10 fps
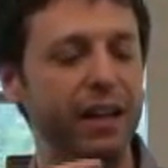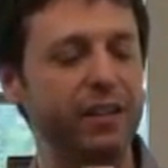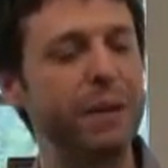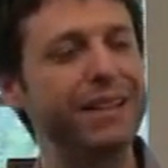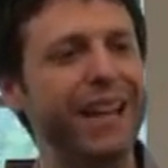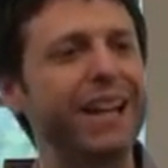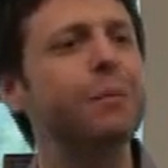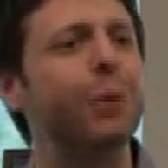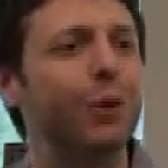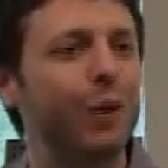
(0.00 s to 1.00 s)
it's
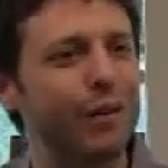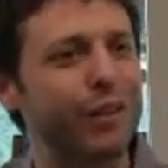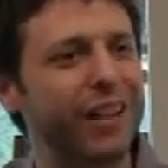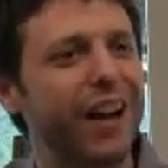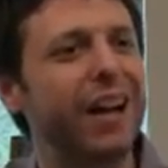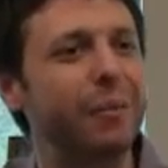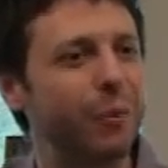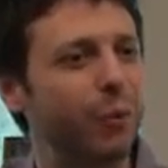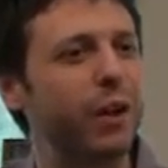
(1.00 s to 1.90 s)
maintainable over time.